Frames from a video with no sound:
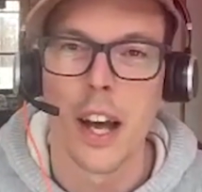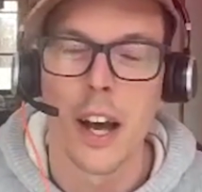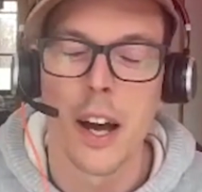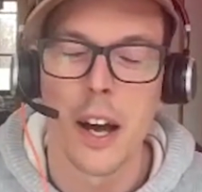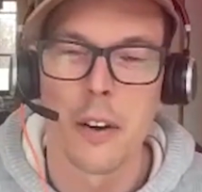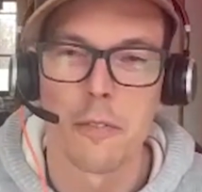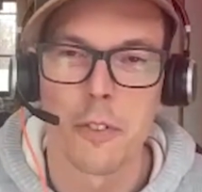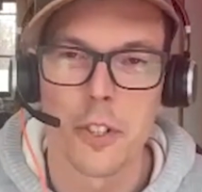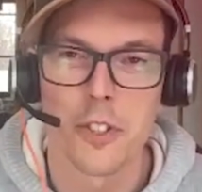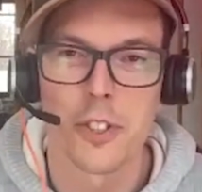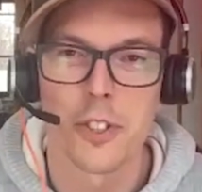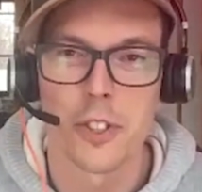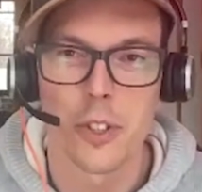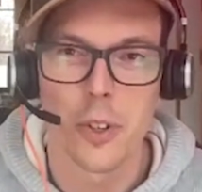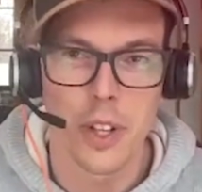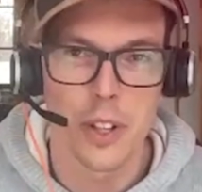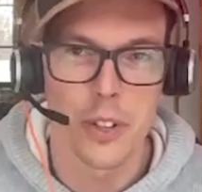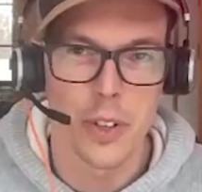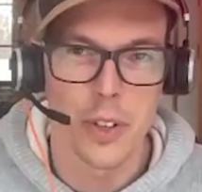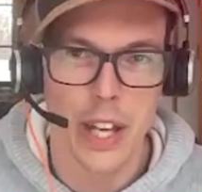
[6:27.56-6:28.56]
versus
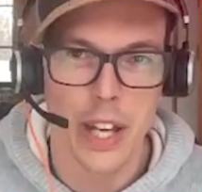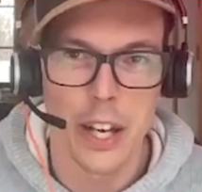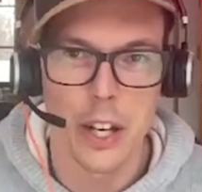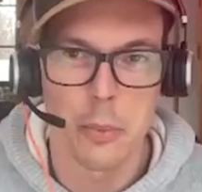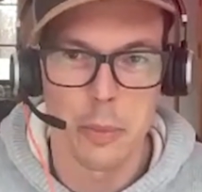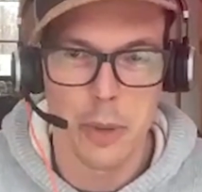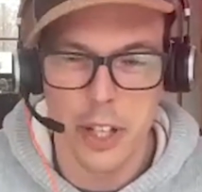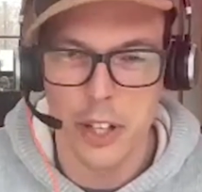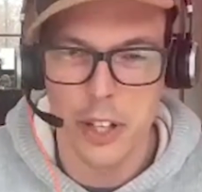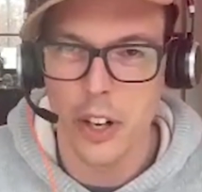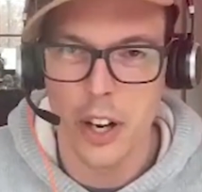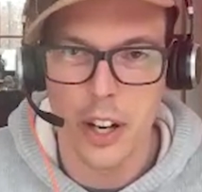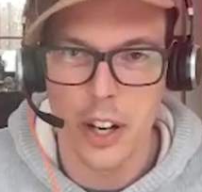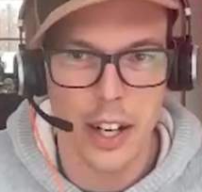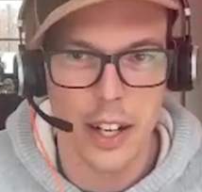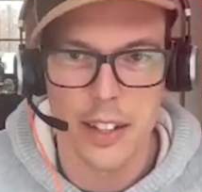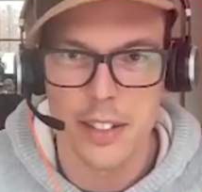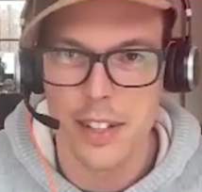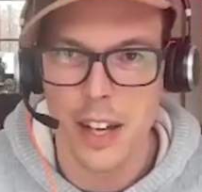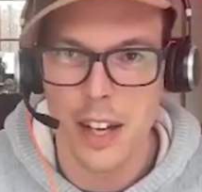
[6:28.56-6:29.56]
going through
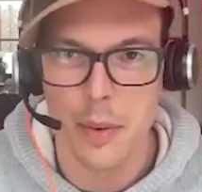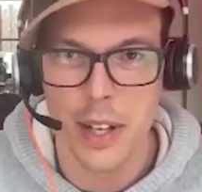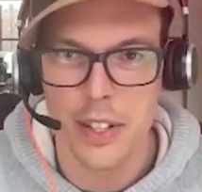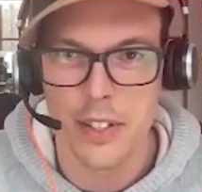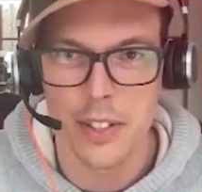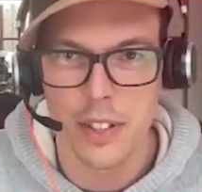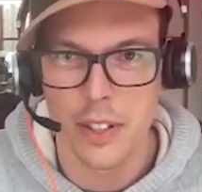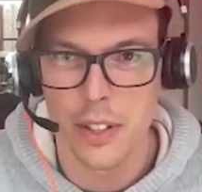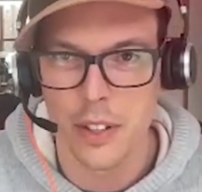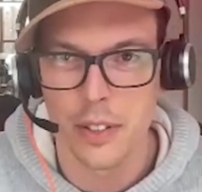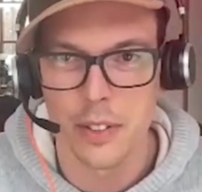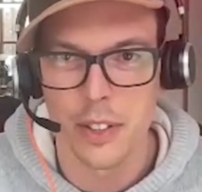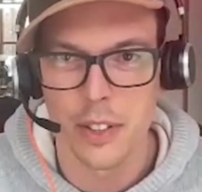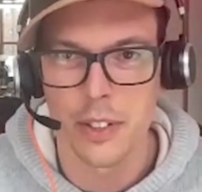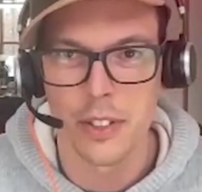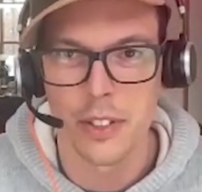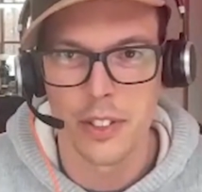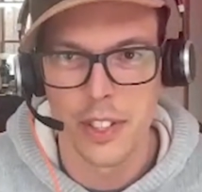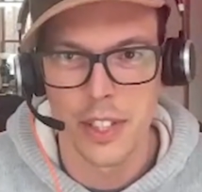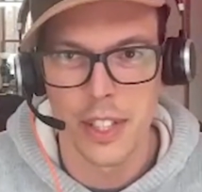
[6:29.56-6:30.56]
intermediary is always, you
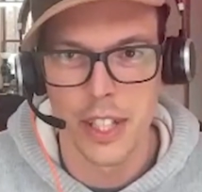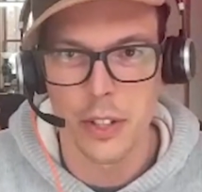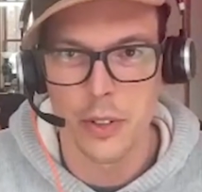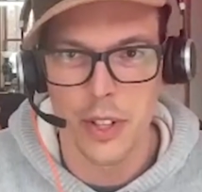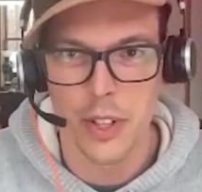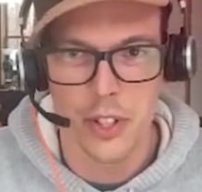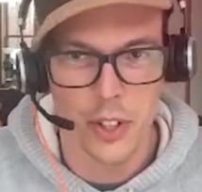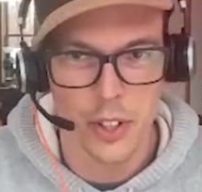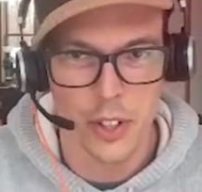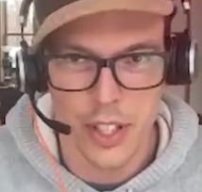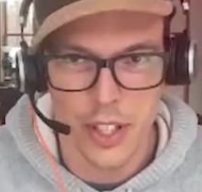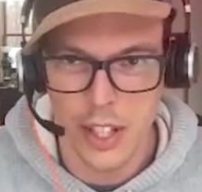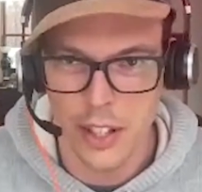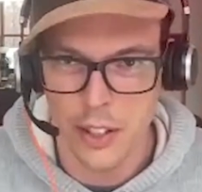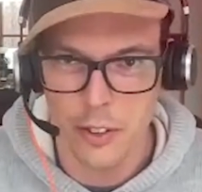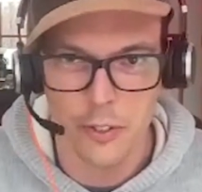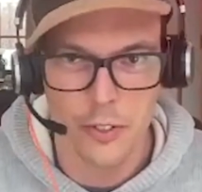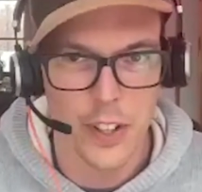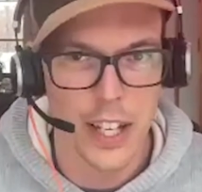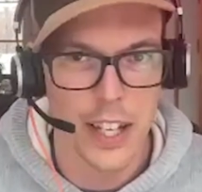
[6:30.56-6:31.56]
decrease your
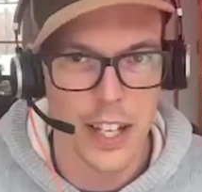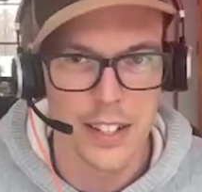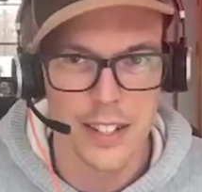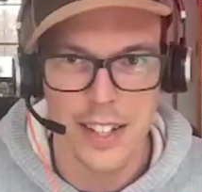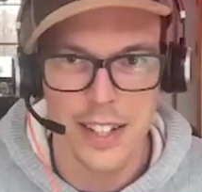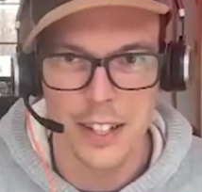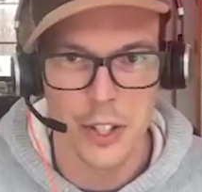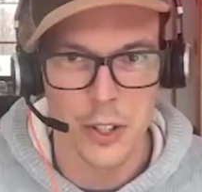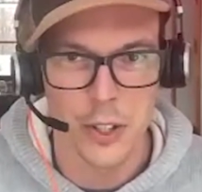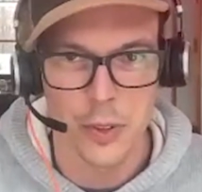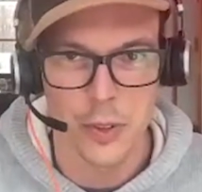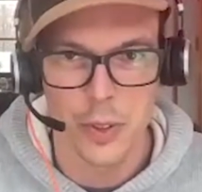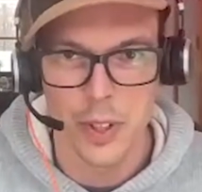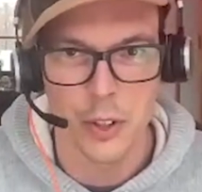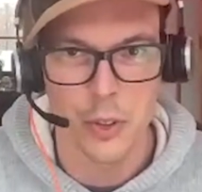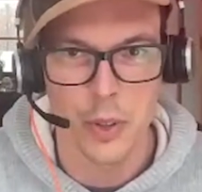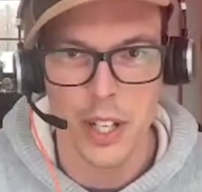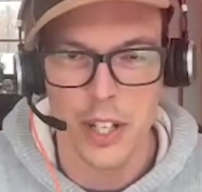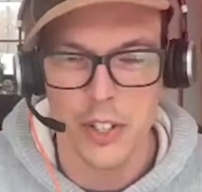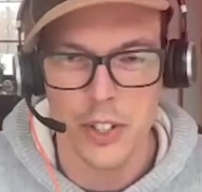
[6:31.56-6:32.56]
dealer fees and you
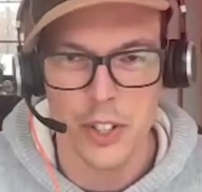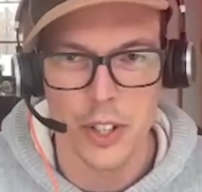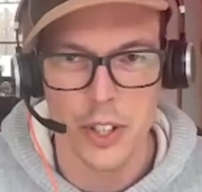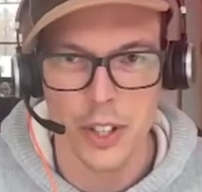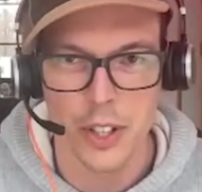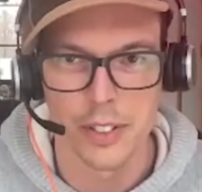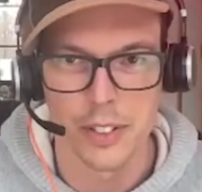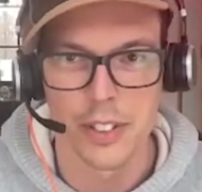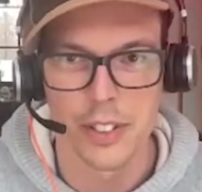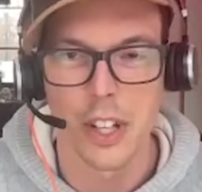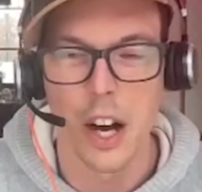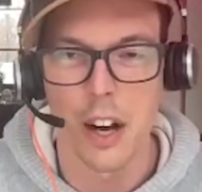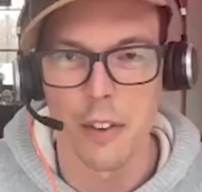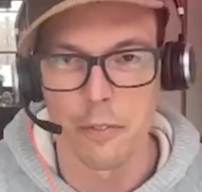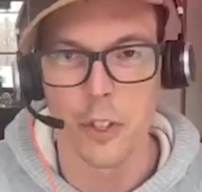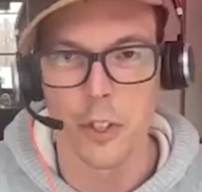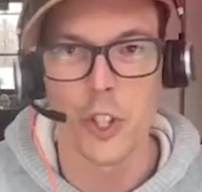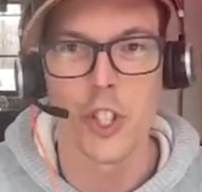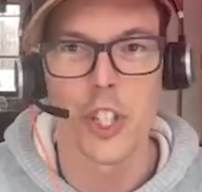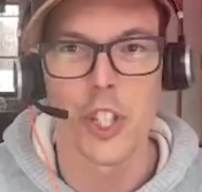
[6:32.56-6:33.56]
increase your
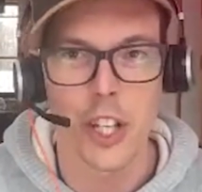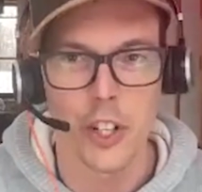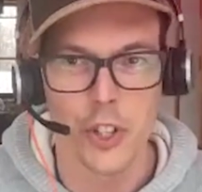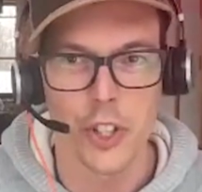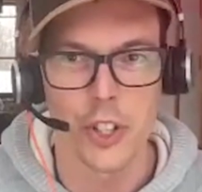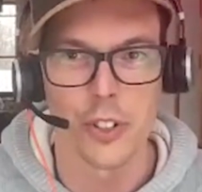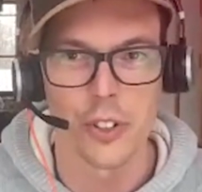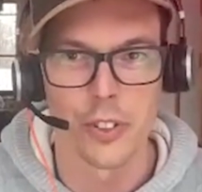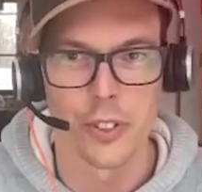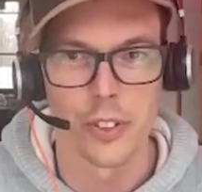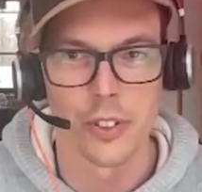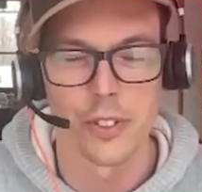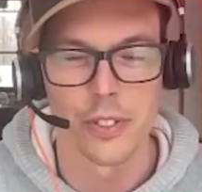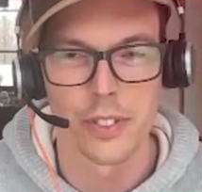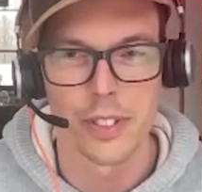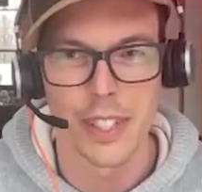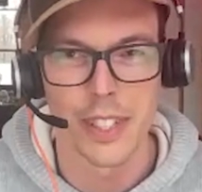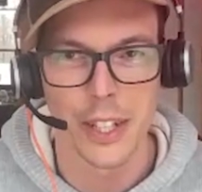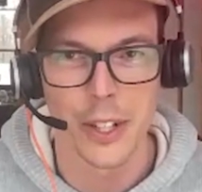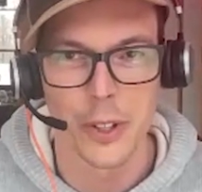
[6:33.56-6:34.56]
conversational,
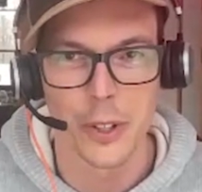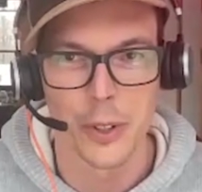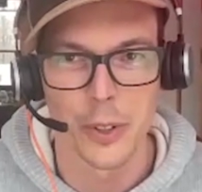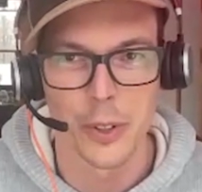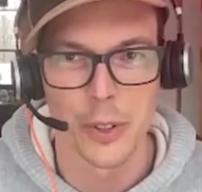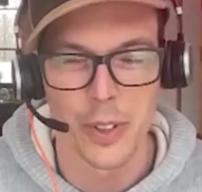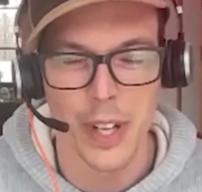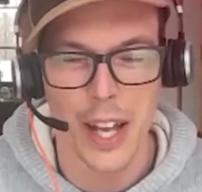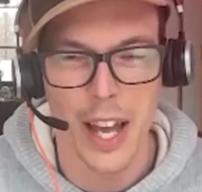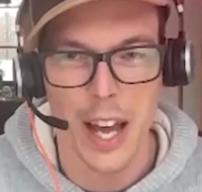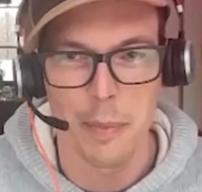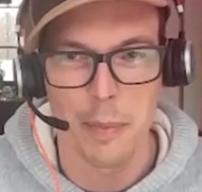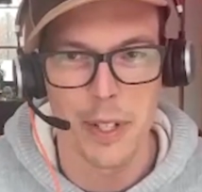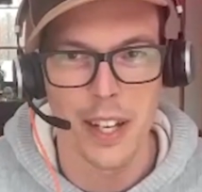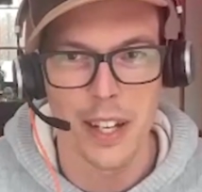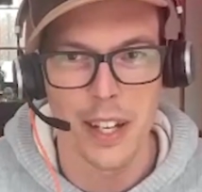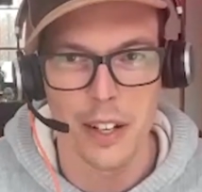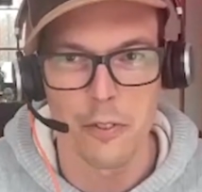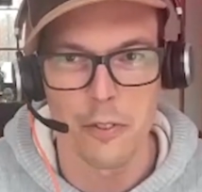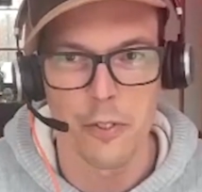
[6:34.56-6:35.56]

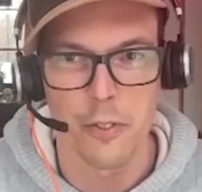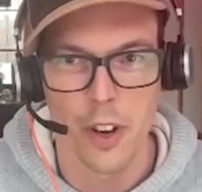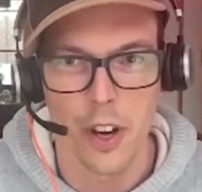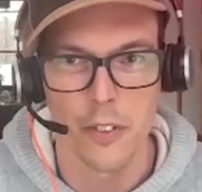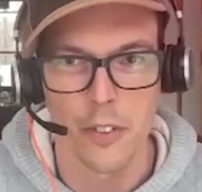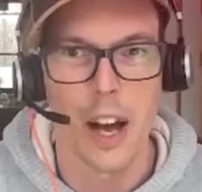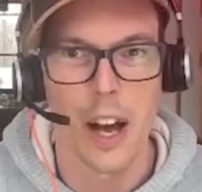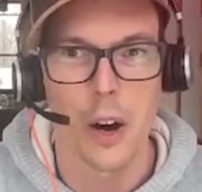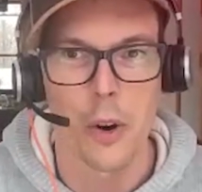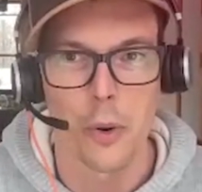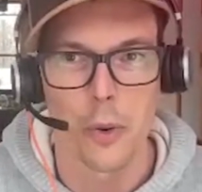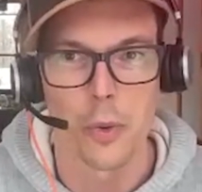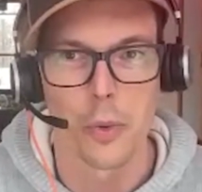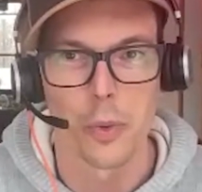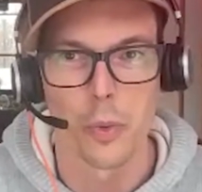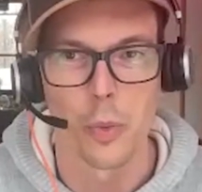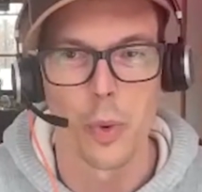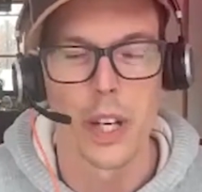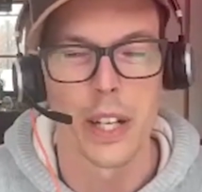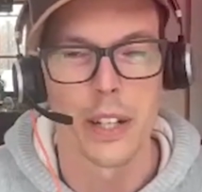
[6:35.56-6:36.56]
appetite of
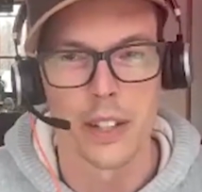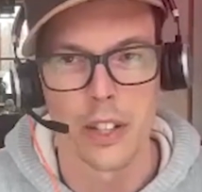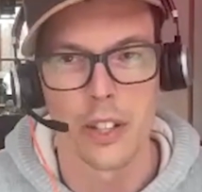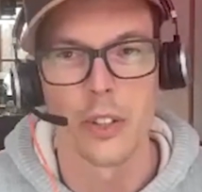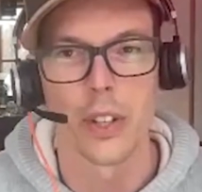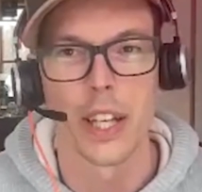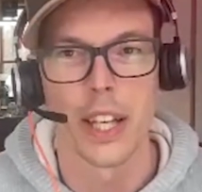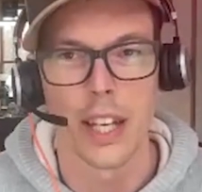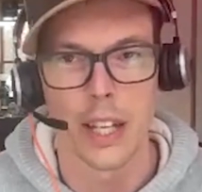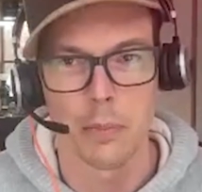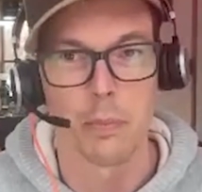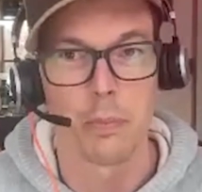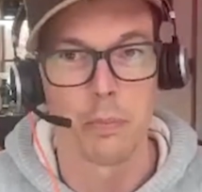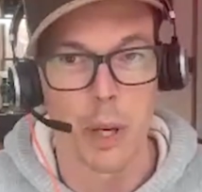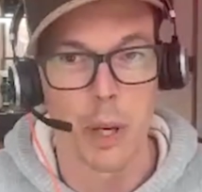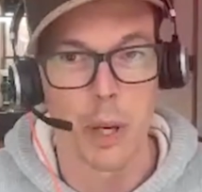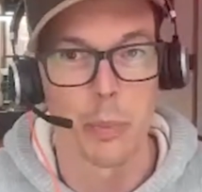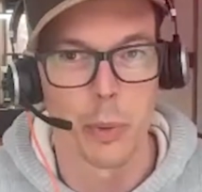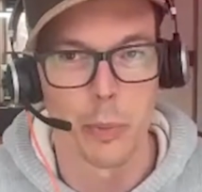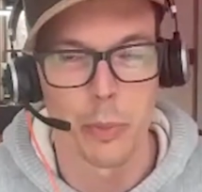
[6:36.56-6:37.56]
what you can get
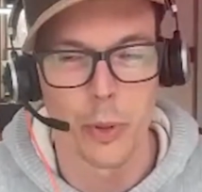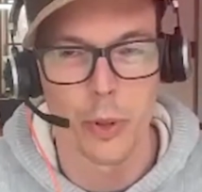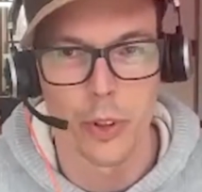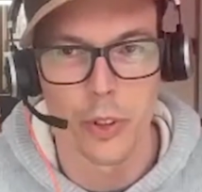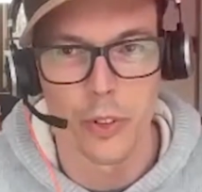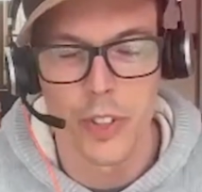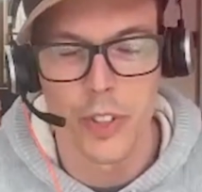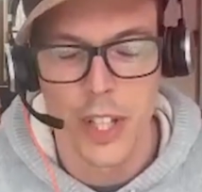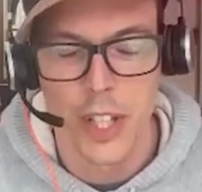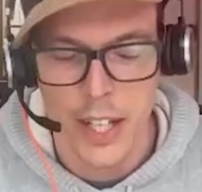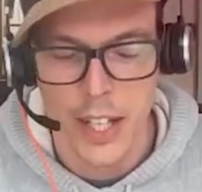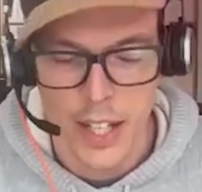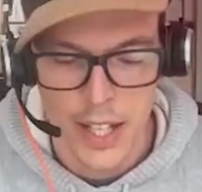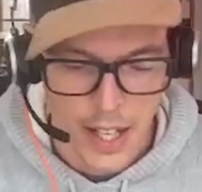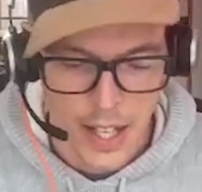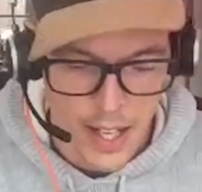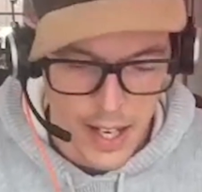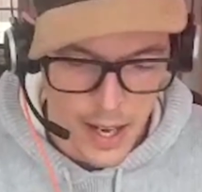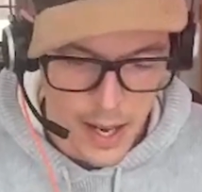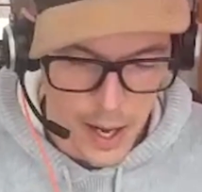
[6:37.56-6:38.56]
people approved.
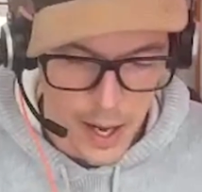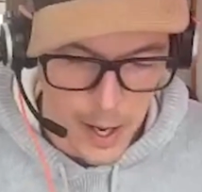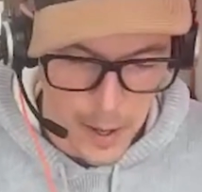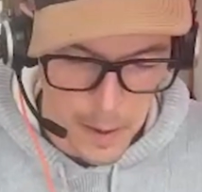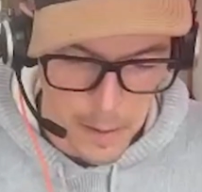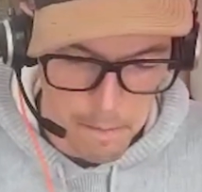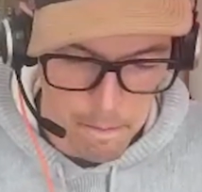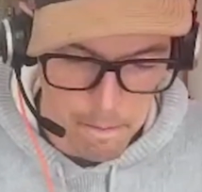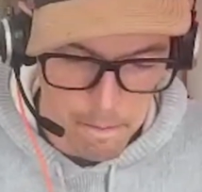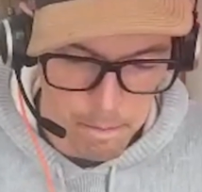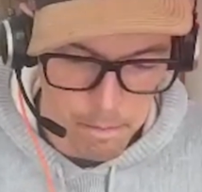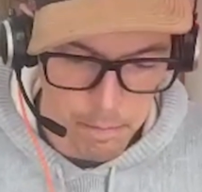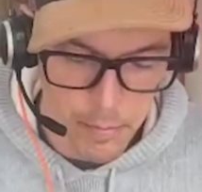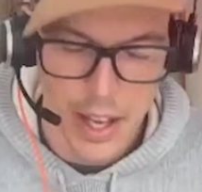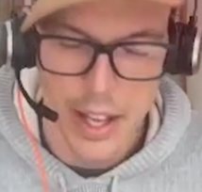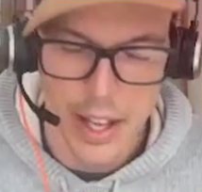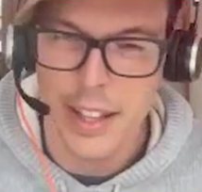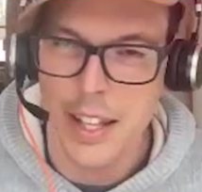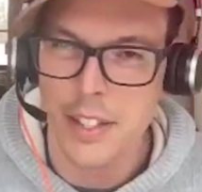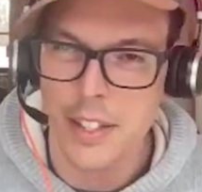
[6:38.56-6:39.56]
I
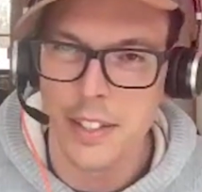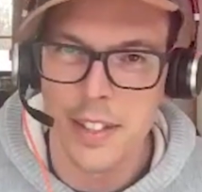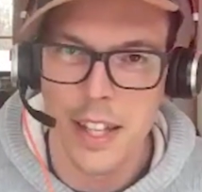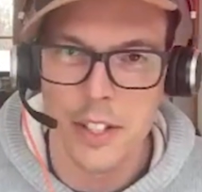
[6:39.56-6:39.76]
think that's a